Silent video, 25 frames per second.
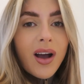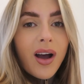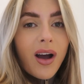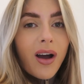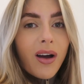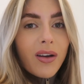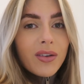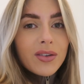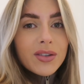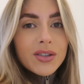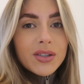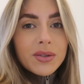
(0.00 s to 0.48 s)

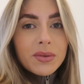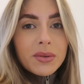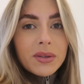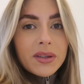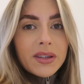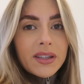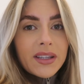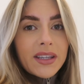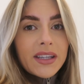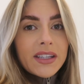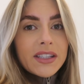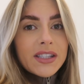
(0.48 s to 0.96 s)
on
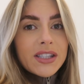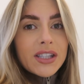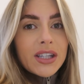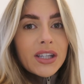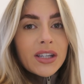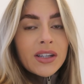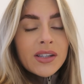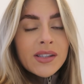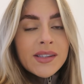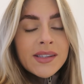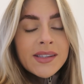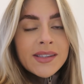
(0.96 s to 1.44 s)
doing the
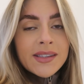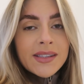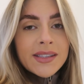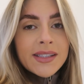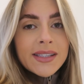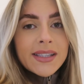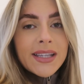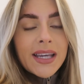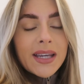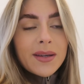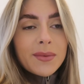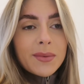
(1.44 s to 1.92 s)
kitchen because it's
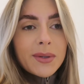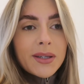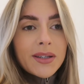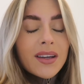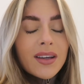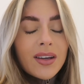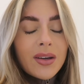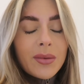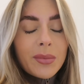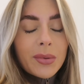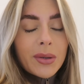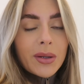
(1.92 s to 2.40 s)
going to take me
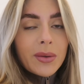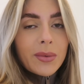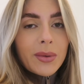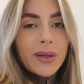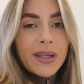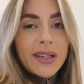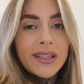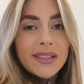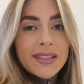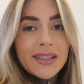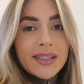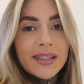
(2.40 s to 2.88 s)
a couple of
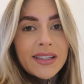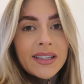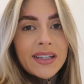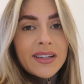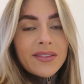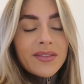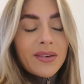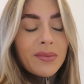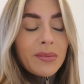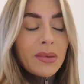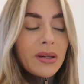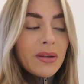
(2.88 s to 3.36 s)
weeks, isn't it,
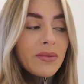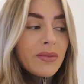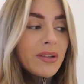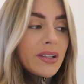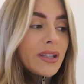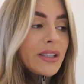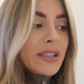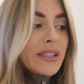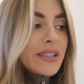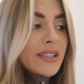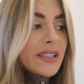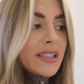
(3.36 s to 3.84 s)
if I'm being
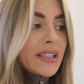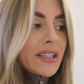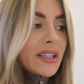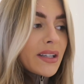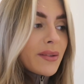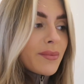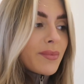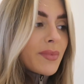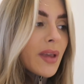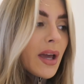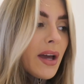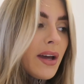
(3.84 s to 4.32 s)

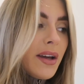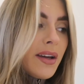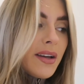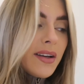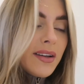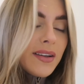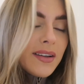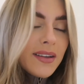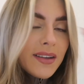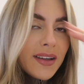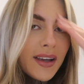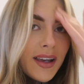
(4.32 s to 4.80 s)
realistic.
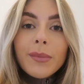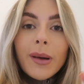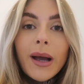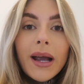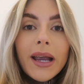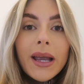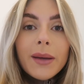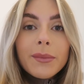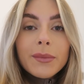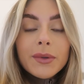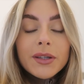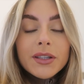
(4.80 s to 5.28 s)
But
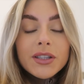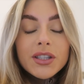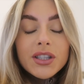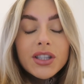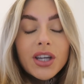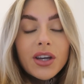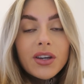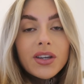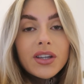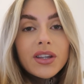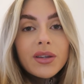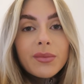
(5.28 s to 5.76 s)
I am going to
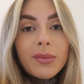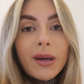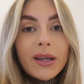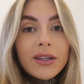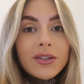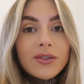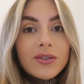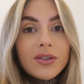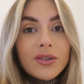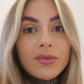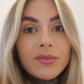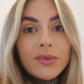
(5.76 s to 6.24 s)
show you the
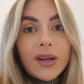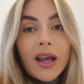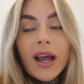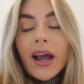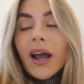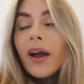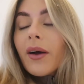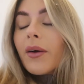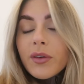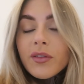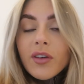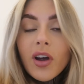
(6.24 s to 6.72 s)
bedroom
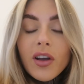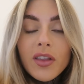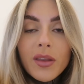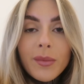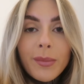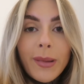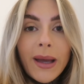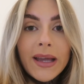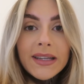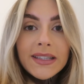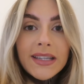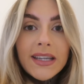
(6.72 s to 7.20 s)
now. We've got the
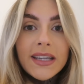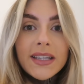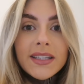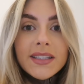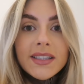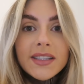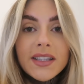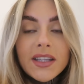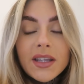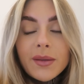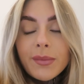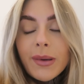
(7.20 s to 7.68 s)
bed in,
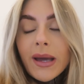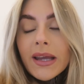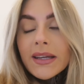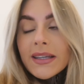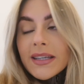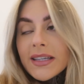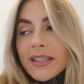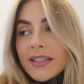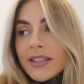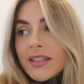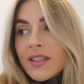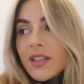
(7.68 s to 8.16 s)
so the
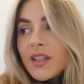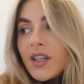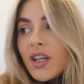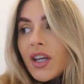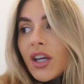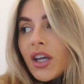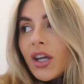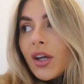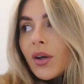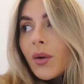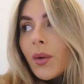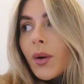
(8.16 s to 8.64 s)
bed is
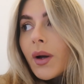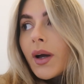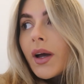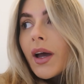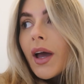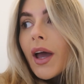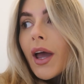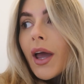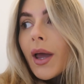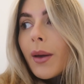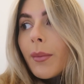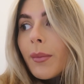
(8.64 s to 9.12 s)
new.
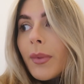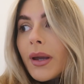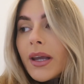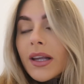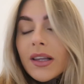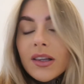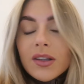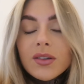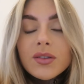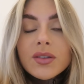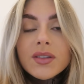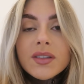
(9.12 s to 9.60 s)

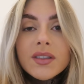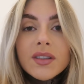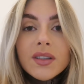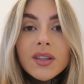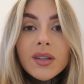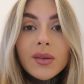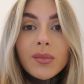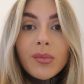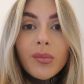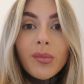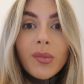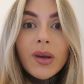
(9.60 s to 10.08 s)

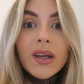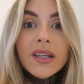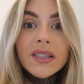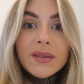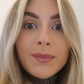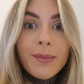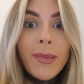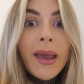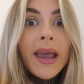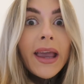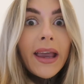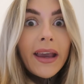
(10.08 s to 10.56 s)
It's
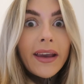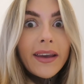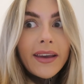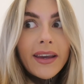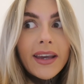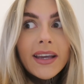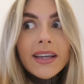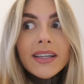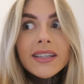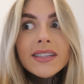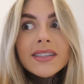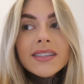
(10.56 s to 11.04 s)
big.
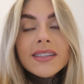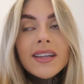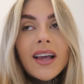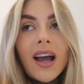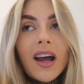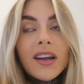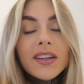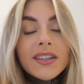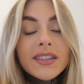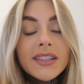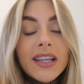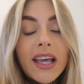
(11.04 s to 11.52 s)
It's
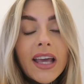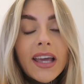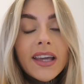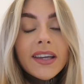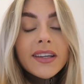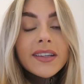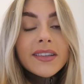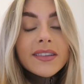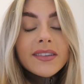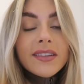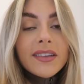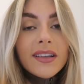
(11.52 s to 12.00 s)

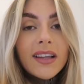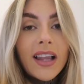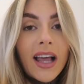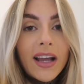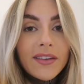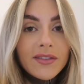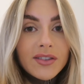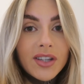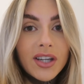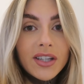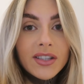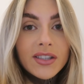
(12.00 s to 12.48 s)
honestly
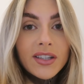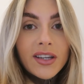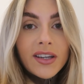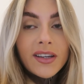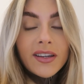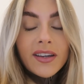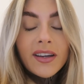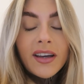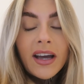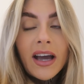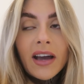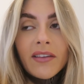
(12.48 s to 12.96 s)

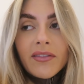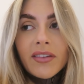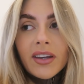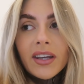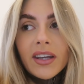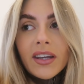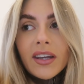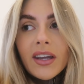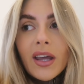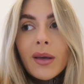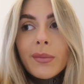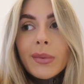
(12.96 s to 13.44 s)
life-changing
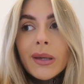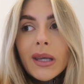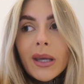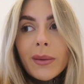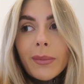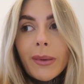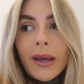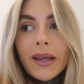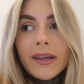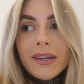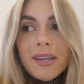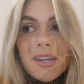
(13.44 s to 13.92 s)
having a bigger
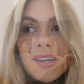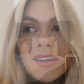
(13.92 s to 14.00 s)
bed.